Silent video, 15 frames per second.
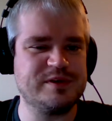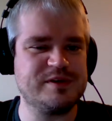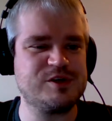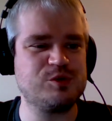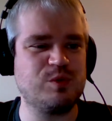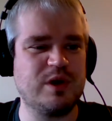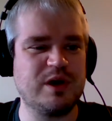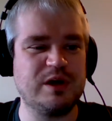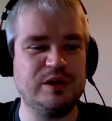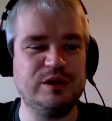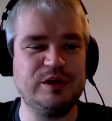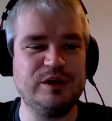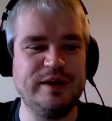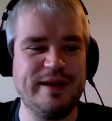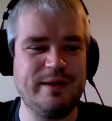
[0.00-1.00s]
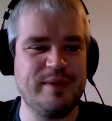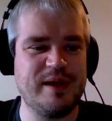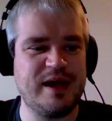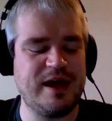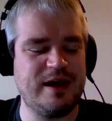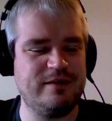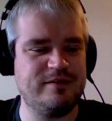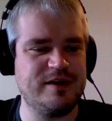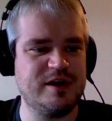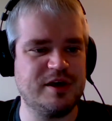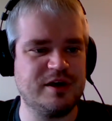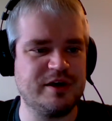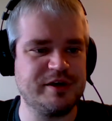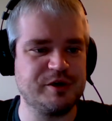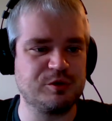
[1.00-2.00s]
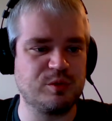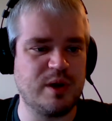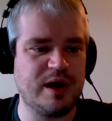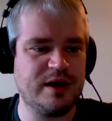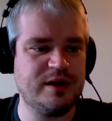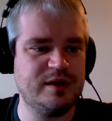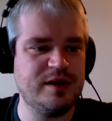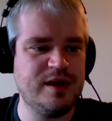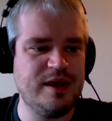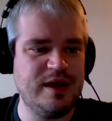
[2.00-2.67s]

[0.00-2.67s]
swung a little bit heavy on your rock.